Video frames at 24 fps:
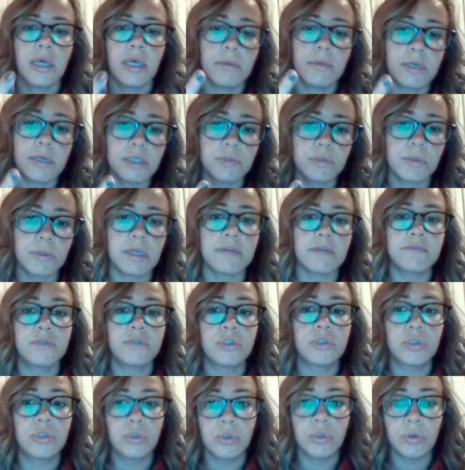because we have
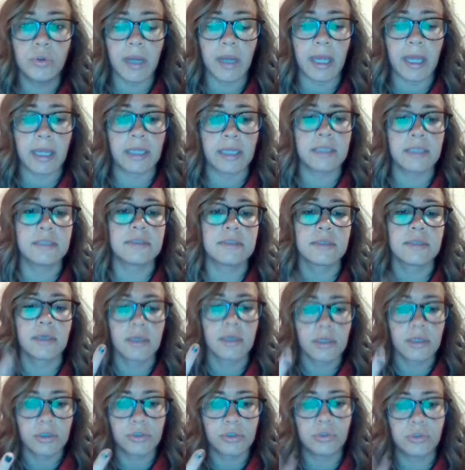2 eggs,
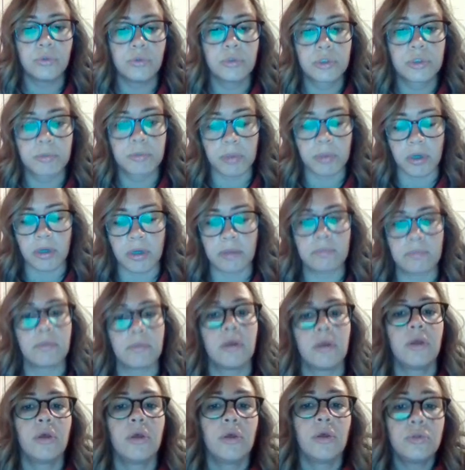2 sperm.
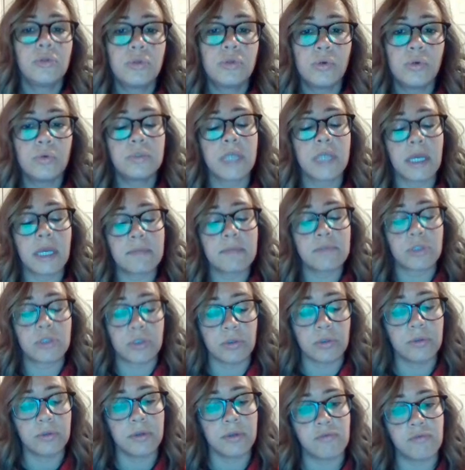2 times
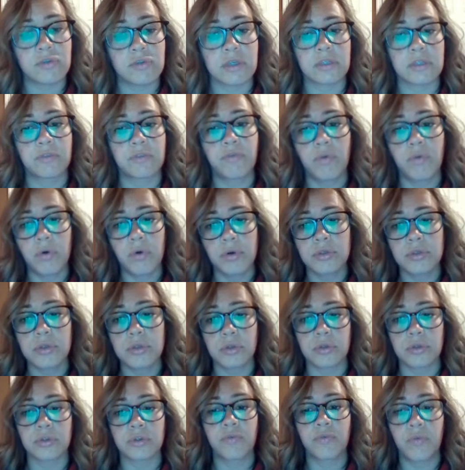2 gives us 4, so
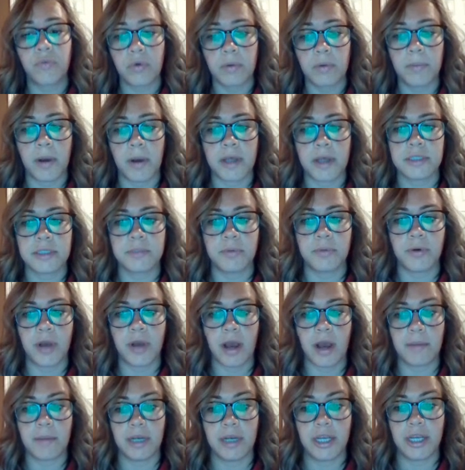there's 4 possible
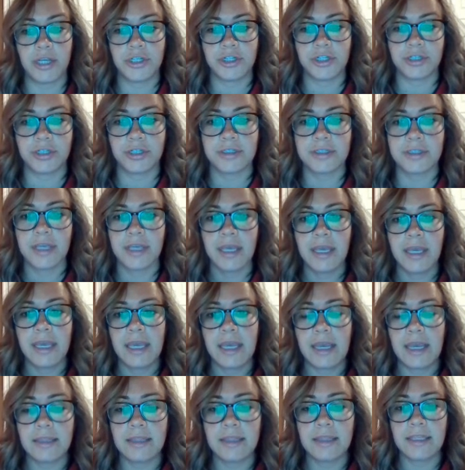combinations,
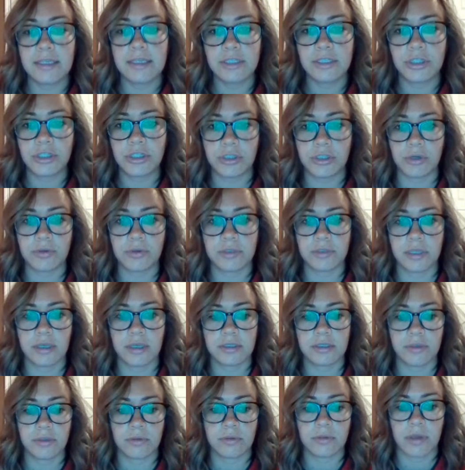and this shows
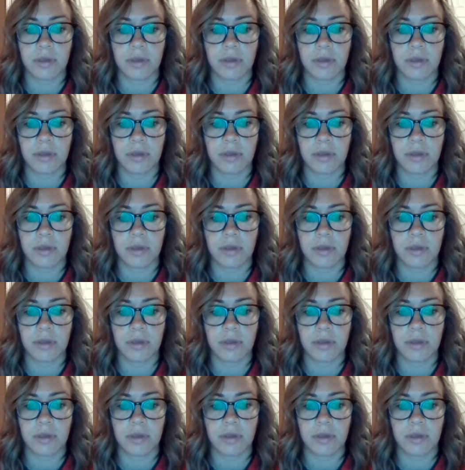us those